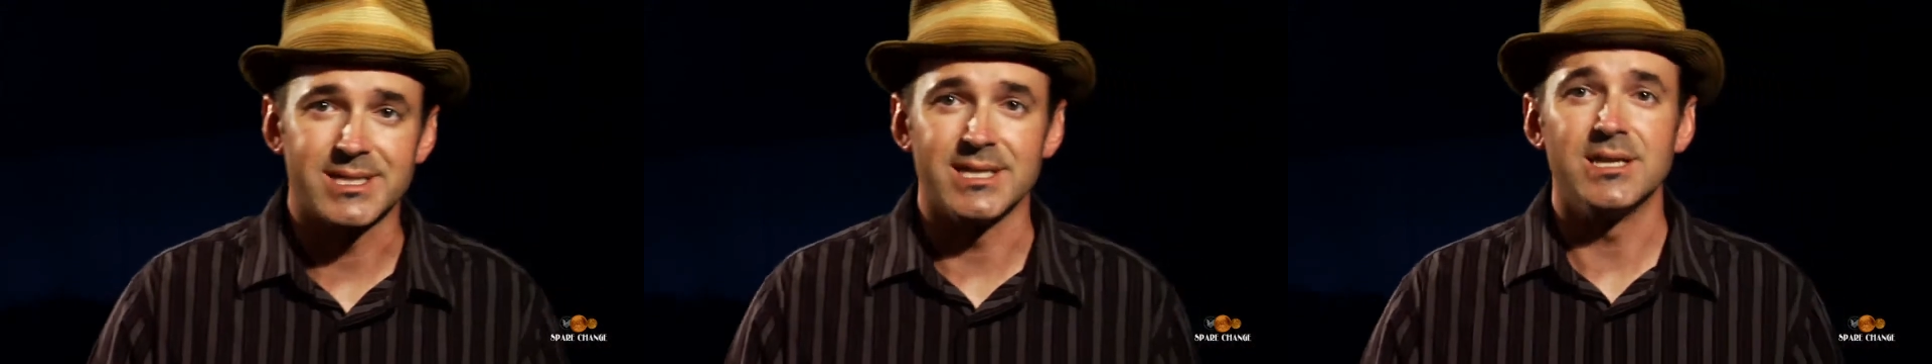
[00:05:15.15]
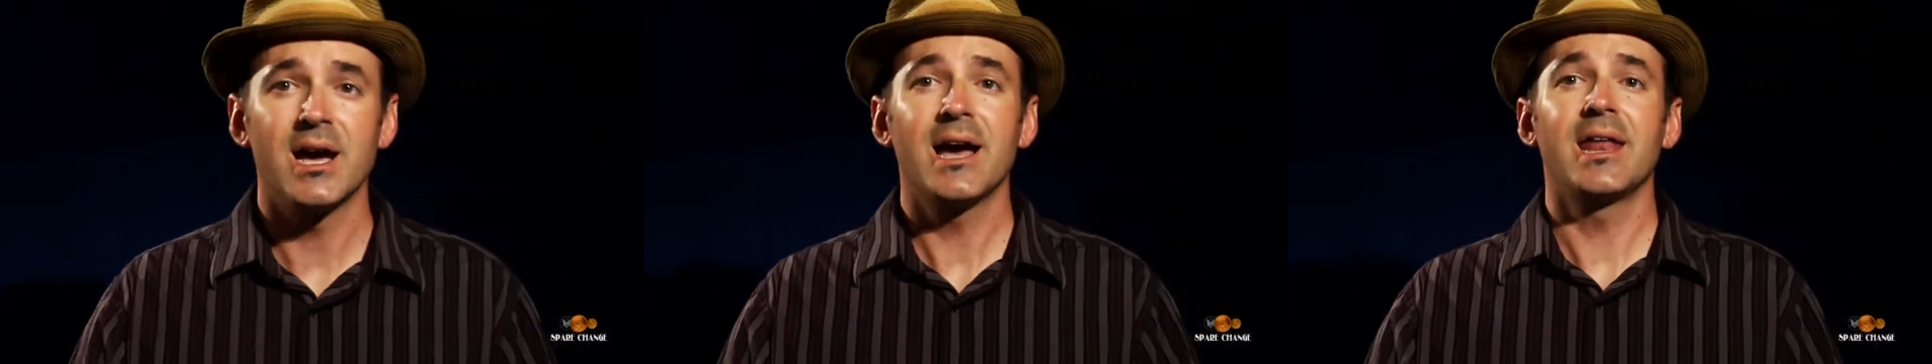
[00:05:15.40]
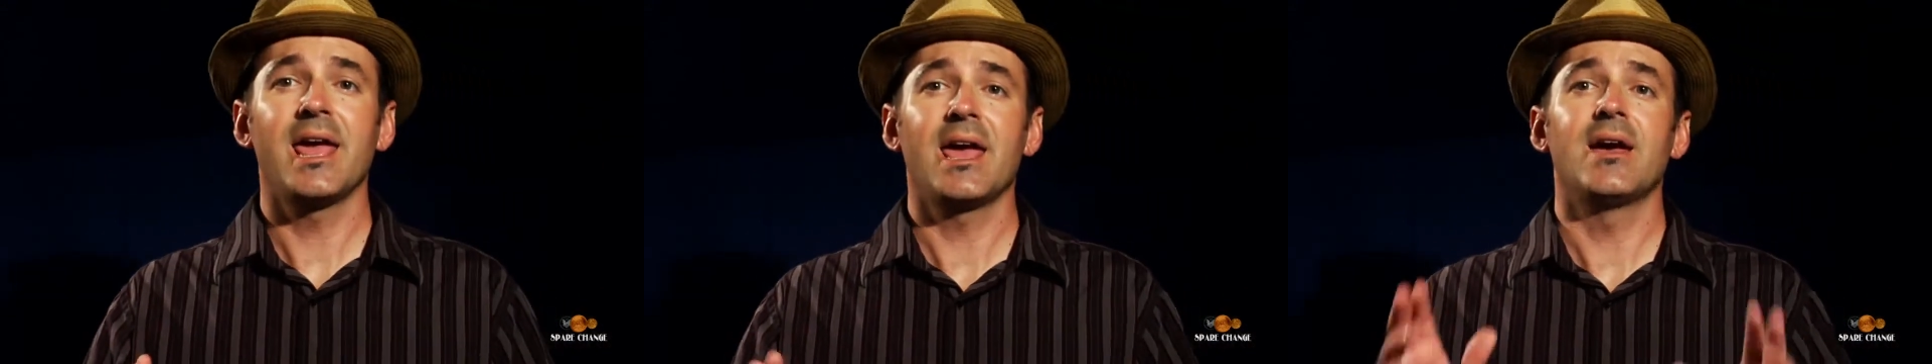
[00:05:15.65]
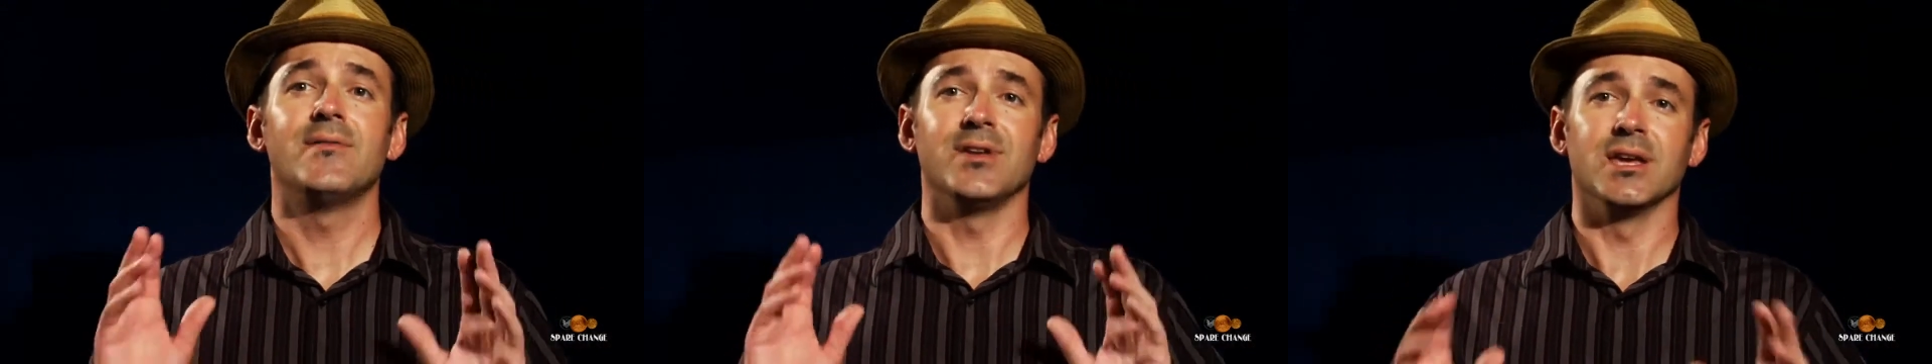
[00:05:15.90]
did not
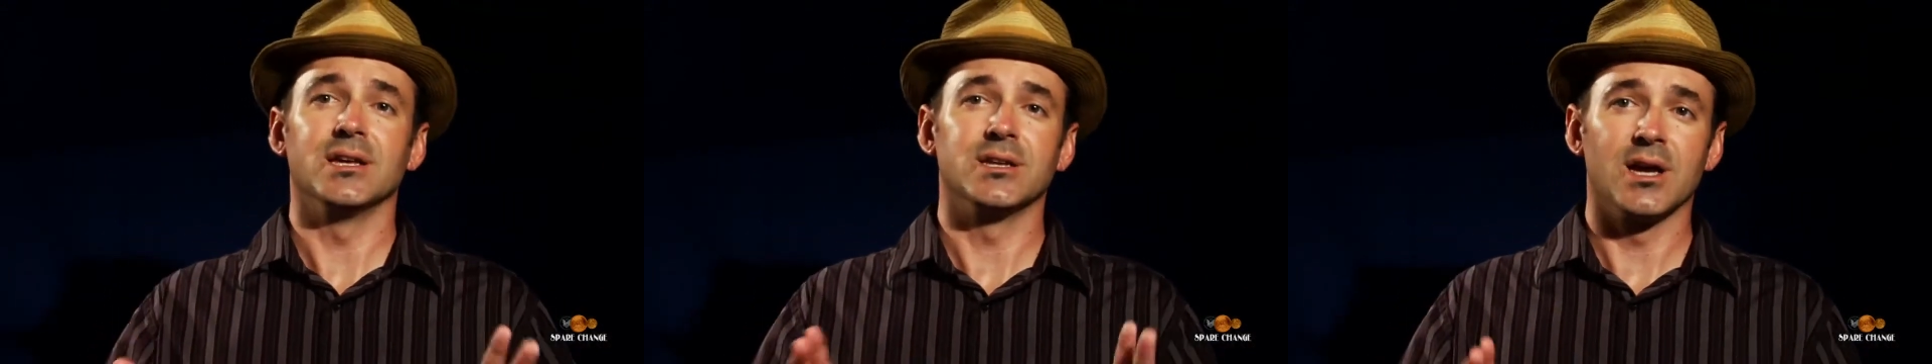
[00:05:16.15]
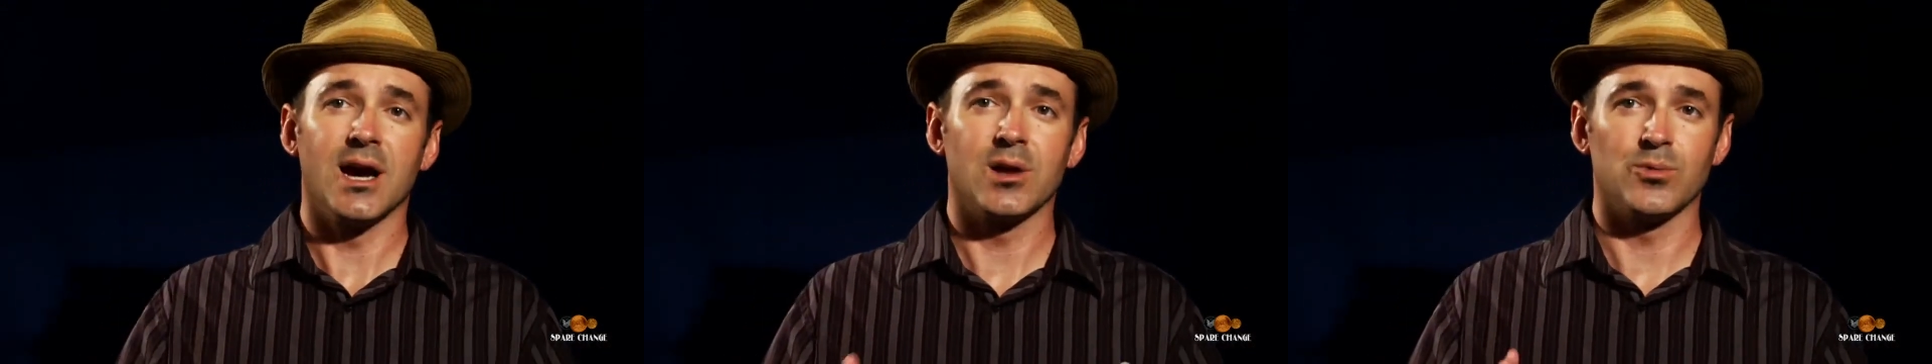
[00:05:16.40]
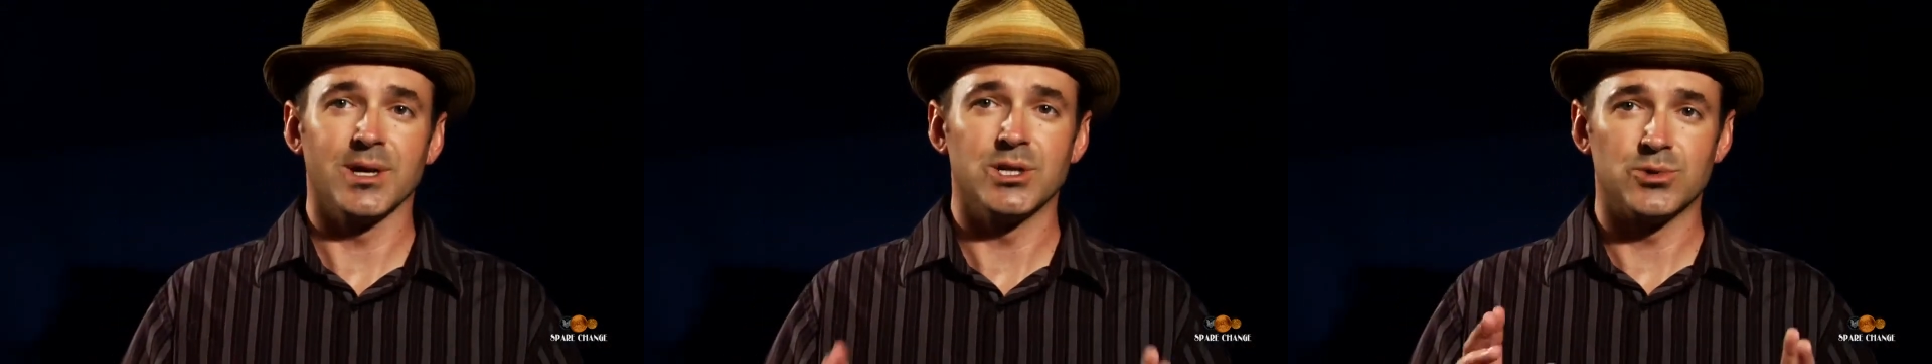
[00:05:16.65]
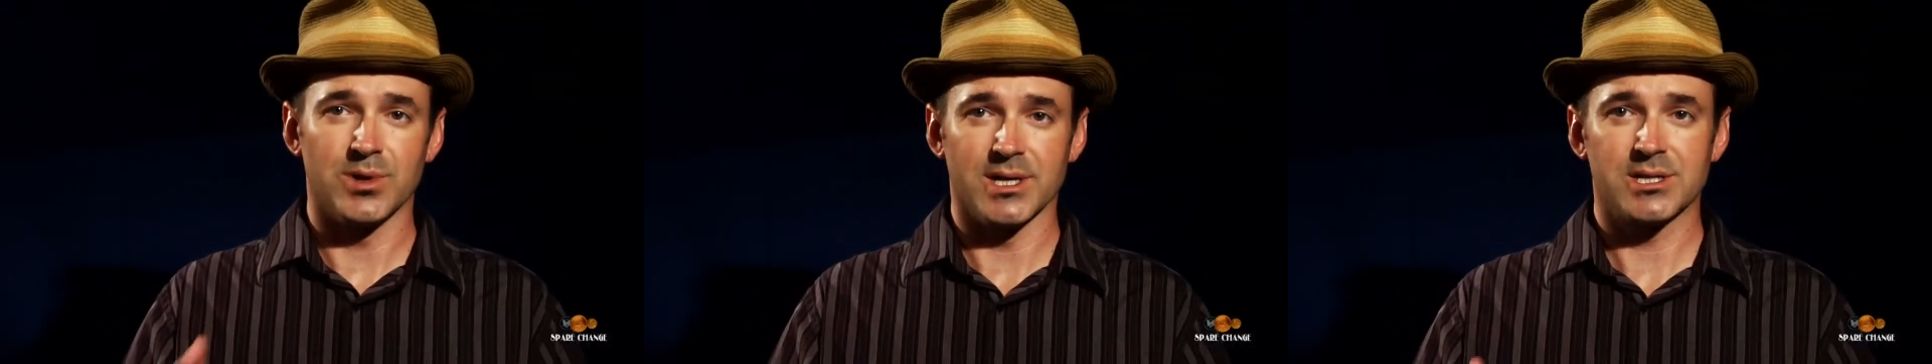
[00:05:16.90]
have "In God We
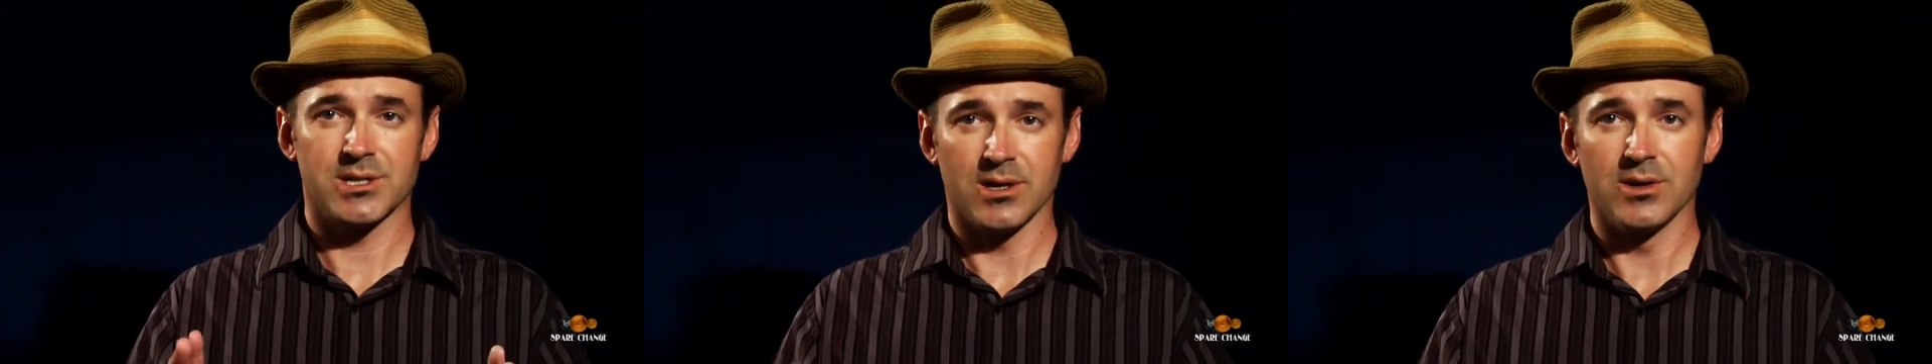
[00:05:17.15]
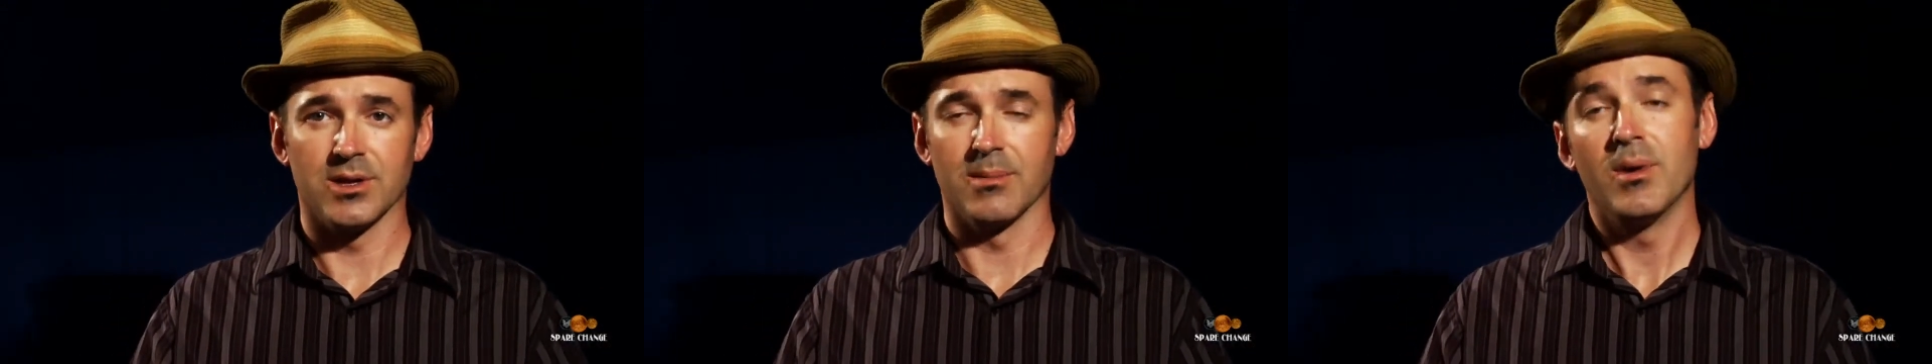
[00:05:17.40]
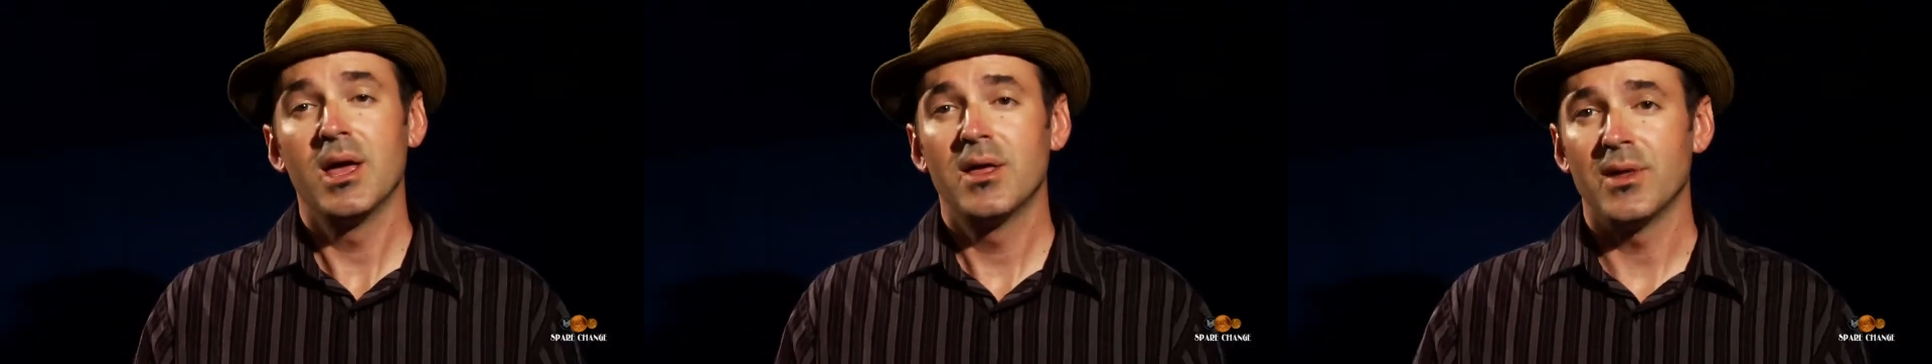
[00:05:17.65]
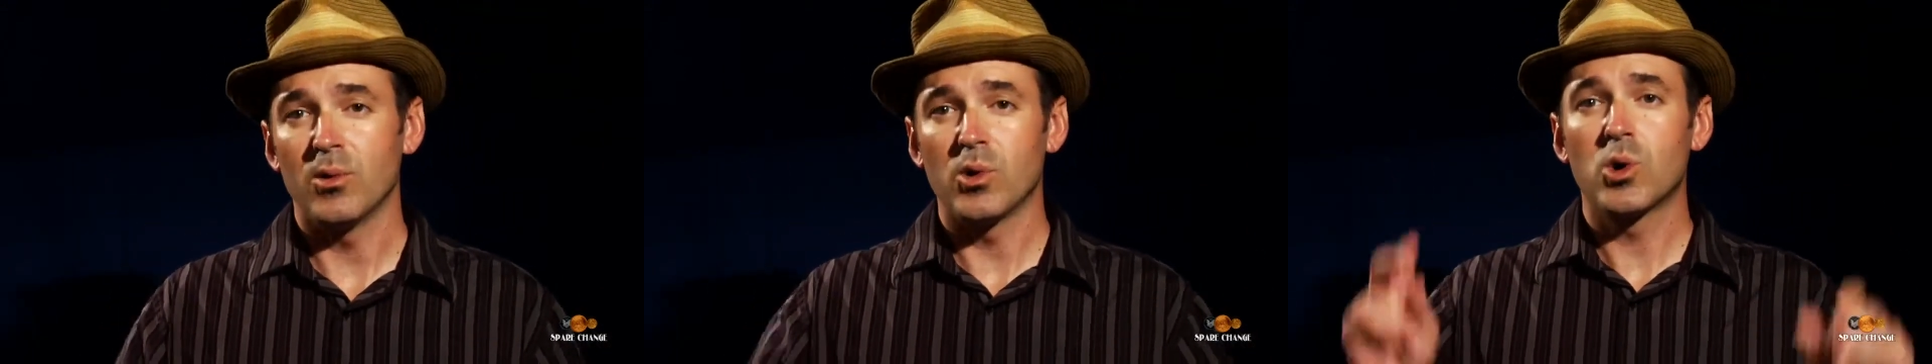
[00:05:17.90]
Trust" on them.
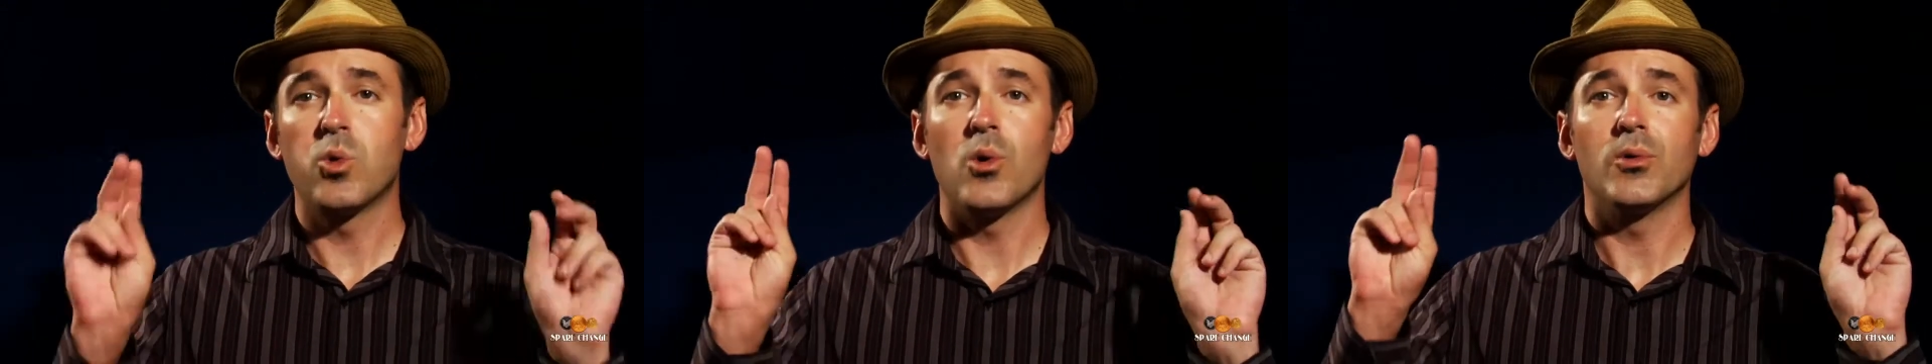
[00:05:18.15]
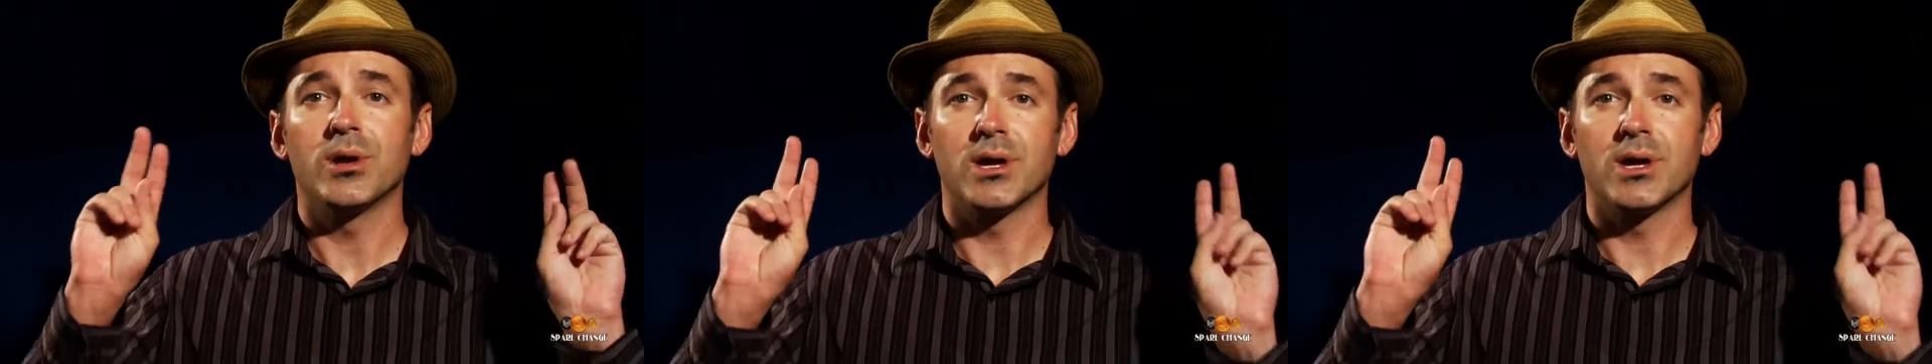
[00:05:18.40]
They were, quote,